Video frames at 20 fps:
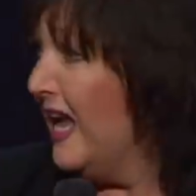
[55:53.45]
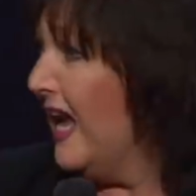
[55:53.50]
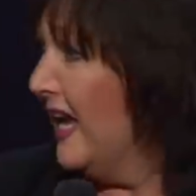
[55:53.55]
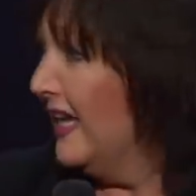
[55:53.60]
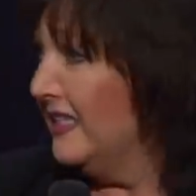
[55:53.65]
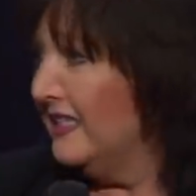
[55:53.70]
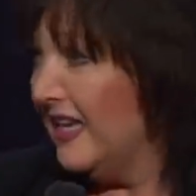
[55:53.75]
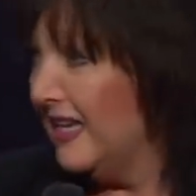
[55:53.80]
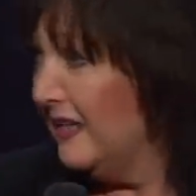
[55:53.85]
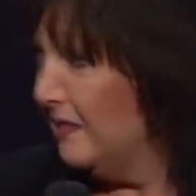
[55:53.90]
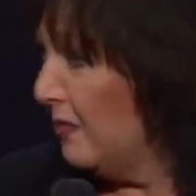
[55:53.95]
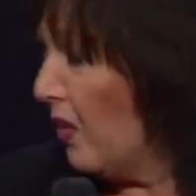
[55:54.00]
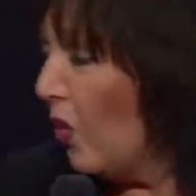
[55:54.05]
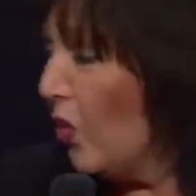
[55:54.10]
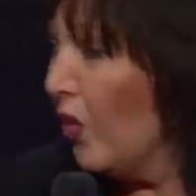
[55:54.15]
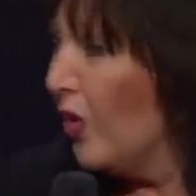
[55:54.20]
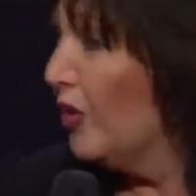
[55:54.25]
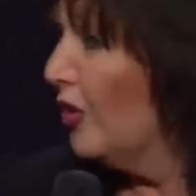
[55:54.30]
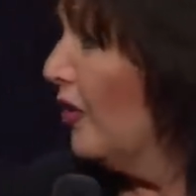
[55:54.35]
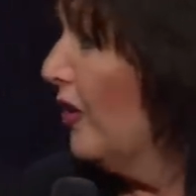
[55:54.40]
and
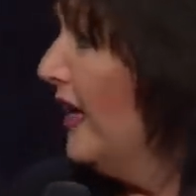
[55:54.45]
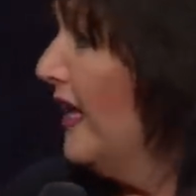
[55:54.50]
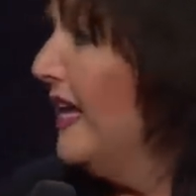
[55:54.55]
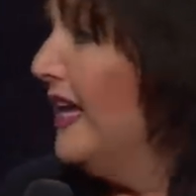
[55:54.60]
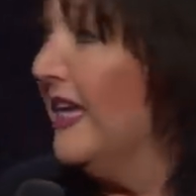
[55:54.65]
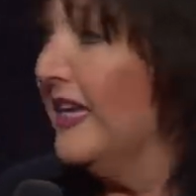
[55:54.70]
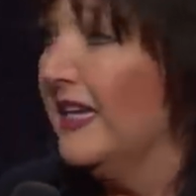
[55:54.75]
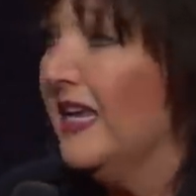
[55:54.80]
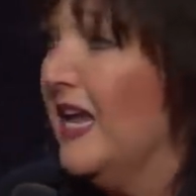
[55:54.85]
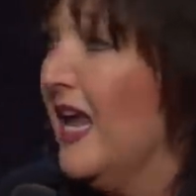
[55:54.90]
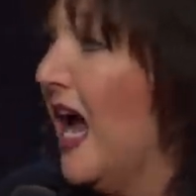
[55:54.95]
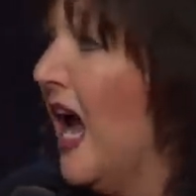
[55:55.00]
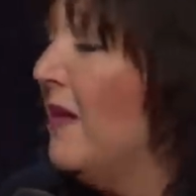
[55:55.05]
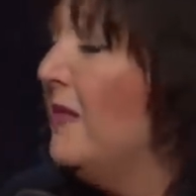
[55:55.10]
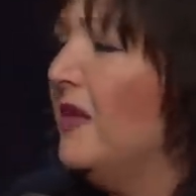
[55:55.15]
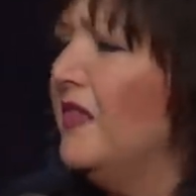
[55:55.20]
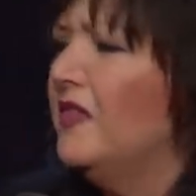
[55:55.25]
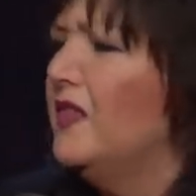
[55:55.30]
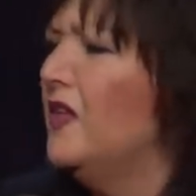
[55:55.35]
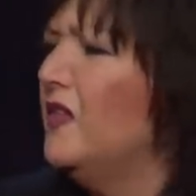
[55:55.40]
orderly. And I mean,
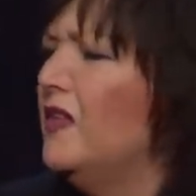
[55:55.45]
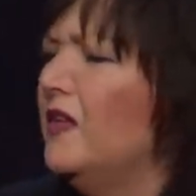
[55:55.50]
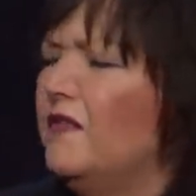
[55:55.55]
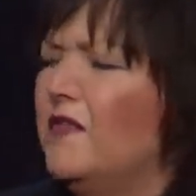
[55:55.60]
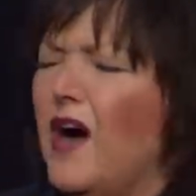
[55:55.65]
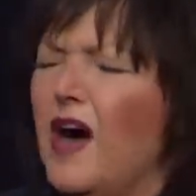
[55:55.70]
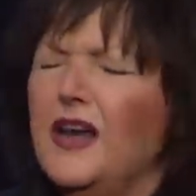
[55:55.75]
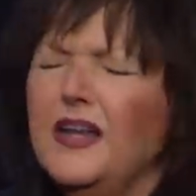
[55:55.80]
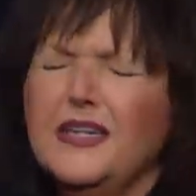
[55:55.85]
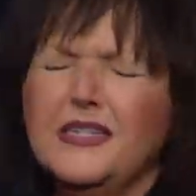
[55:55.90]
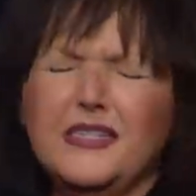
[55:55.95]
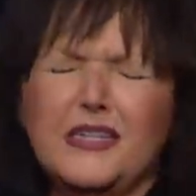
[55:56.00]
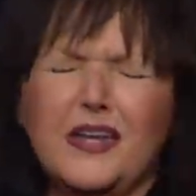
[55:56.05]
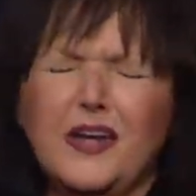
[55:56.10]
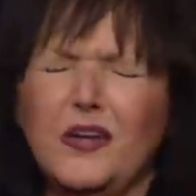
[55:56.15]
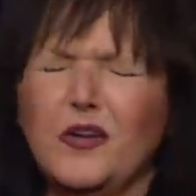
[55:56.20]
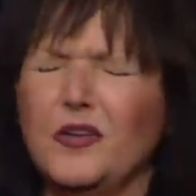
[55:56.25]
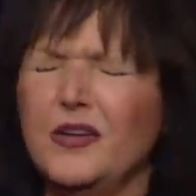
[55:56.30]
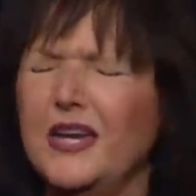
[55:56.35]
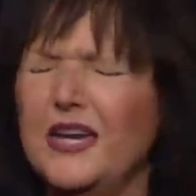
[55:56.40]
the
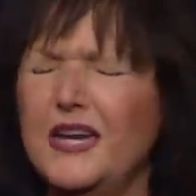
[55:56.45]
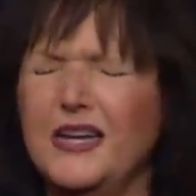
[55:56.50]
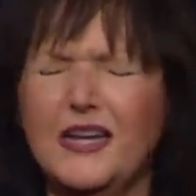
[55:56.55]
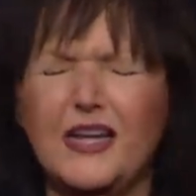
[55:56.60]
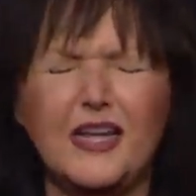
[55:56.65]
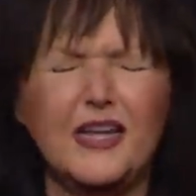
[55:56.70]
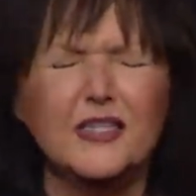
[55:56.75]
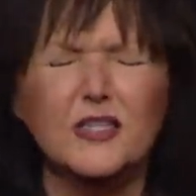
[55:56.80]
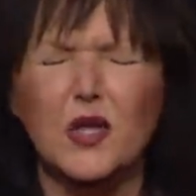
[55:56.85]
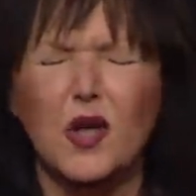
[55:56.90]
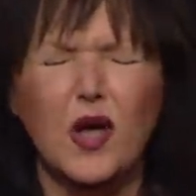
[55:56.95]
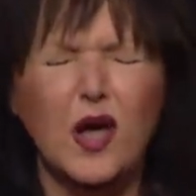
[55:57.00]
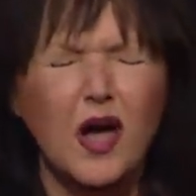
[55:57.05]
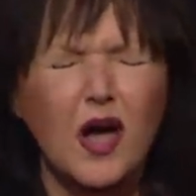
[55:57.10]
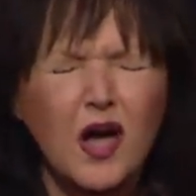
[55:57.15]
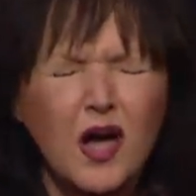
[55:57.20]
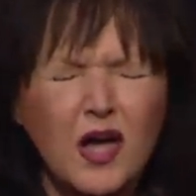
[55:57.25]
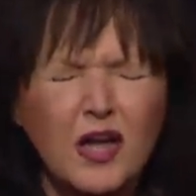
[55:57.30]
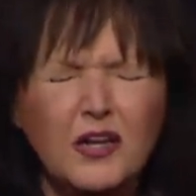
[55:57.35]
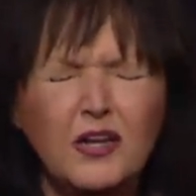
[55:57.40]
volunteer need is
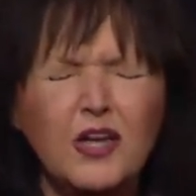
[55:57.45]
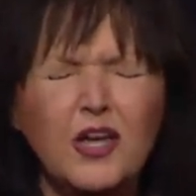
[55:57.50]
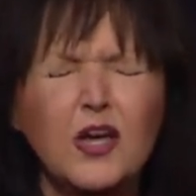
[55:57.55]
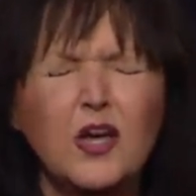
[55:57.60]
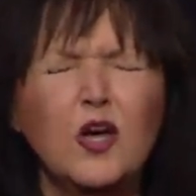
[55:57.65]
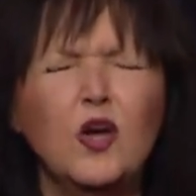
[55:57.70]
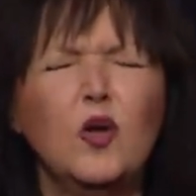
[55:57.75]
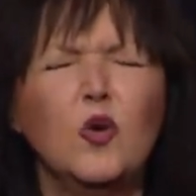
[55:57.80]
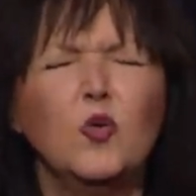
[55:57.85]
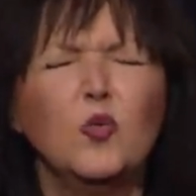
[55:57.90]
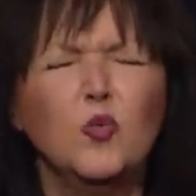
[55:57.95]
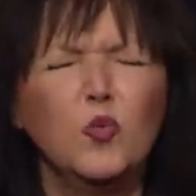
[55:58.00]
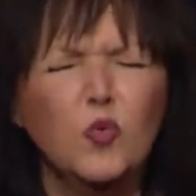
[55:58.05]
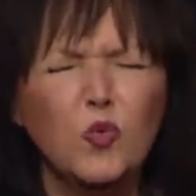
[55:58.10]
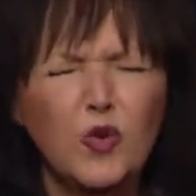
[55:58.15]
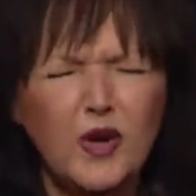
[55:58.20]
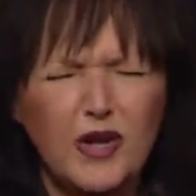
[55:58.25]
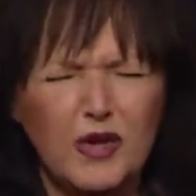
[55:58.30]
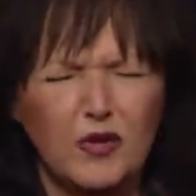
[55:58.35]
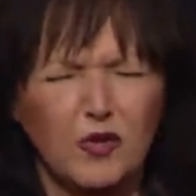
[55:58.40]

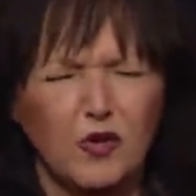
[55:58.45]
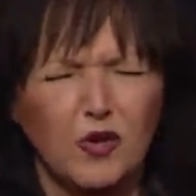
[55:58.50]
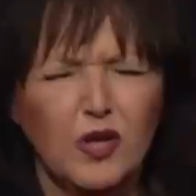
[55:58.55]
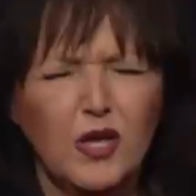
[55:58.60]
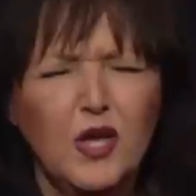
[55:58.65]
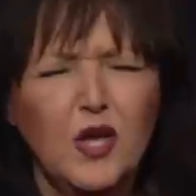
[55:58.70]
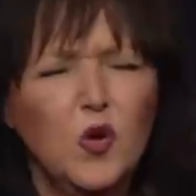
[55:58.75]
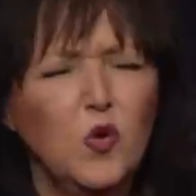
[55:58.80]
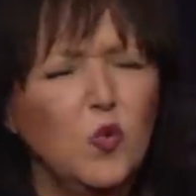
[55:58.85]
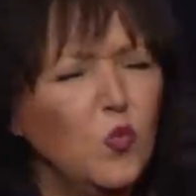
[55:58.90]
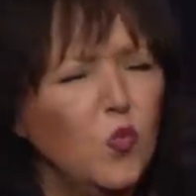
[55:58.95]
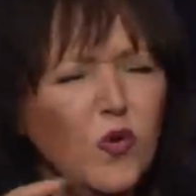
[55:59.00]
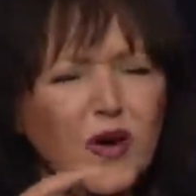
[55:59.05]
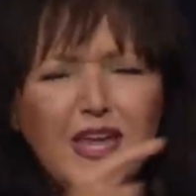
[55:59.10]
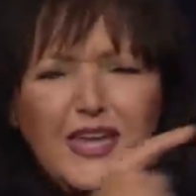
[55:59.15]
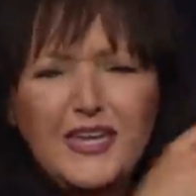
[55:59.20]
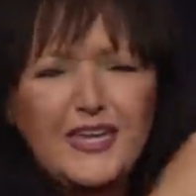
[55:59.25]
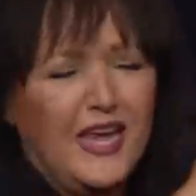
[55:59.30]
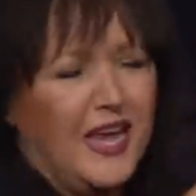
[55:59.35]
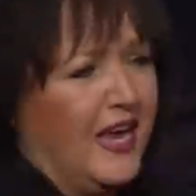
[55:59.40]
unreal. We
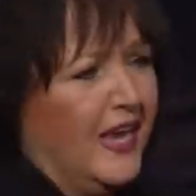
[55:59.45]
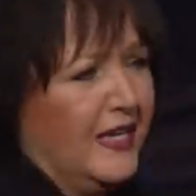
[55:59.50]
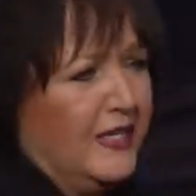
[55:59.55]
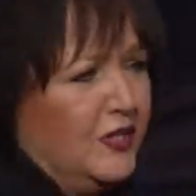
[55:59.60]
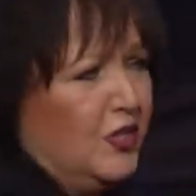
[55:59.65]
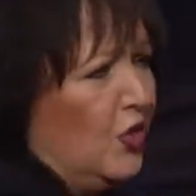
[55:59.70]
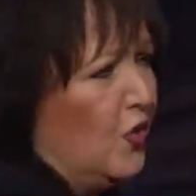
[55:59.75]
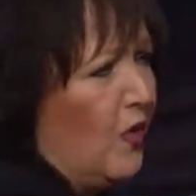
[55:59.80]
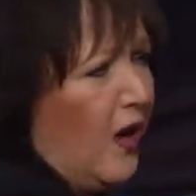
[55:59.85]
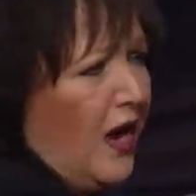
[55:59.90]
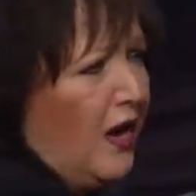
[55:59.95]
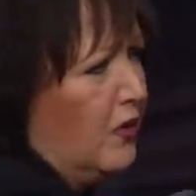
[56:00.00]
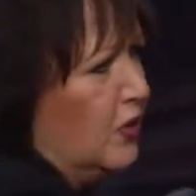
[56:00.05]
can't do our